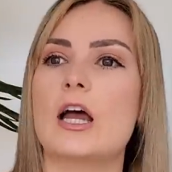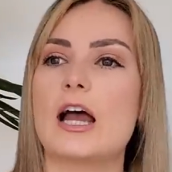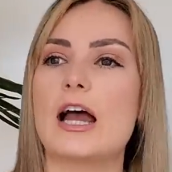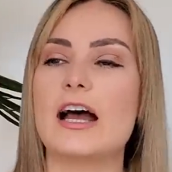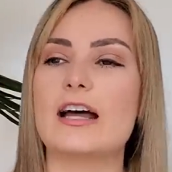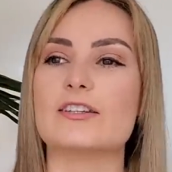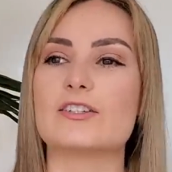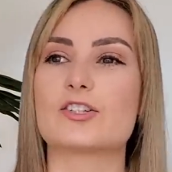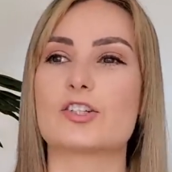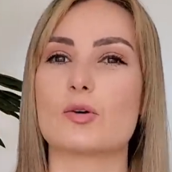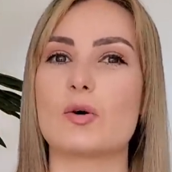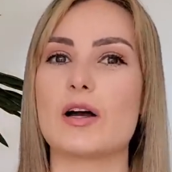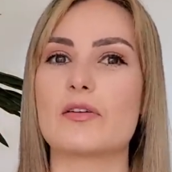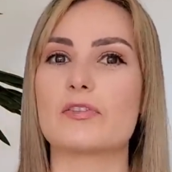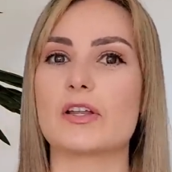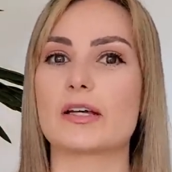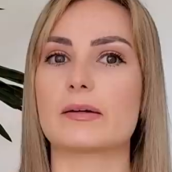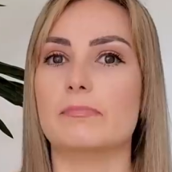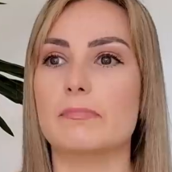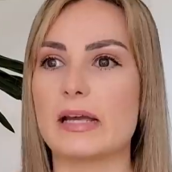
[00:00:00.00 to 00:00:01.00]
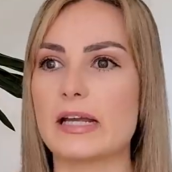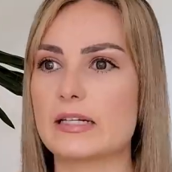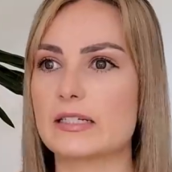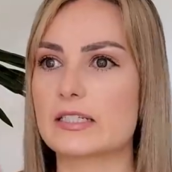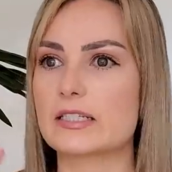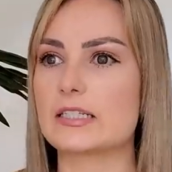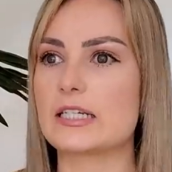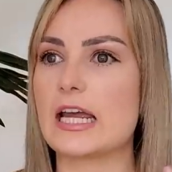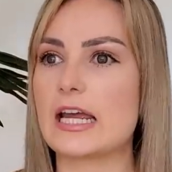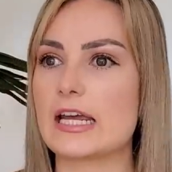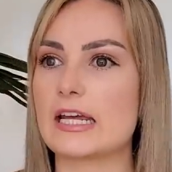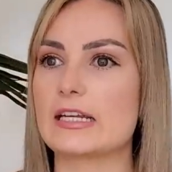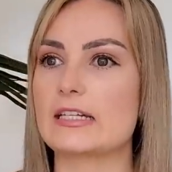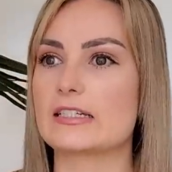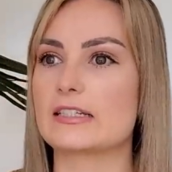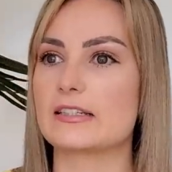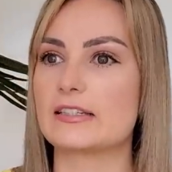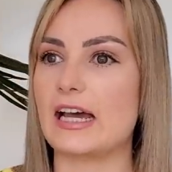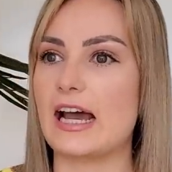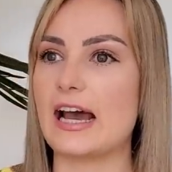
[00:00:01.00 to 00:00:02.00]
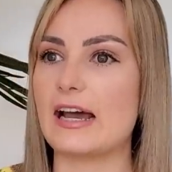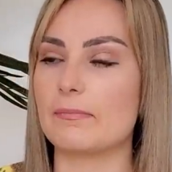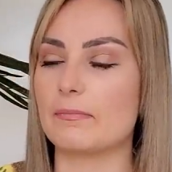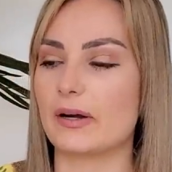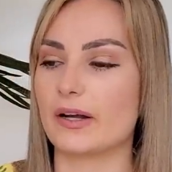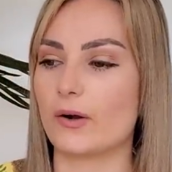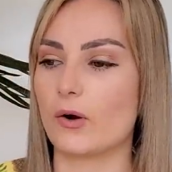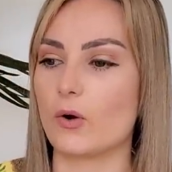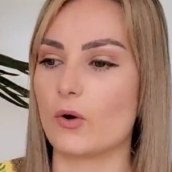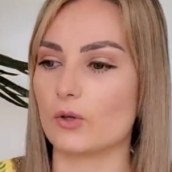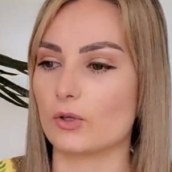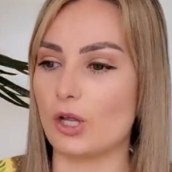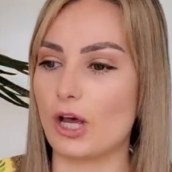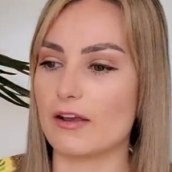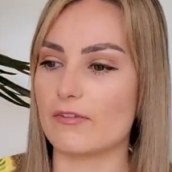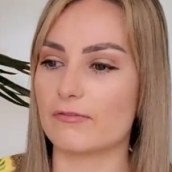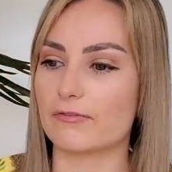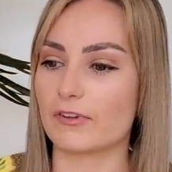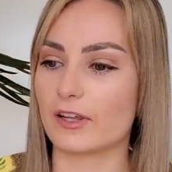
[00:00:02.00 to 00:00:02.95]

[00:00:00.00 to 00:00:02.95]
And so I've like maintained that my whole life.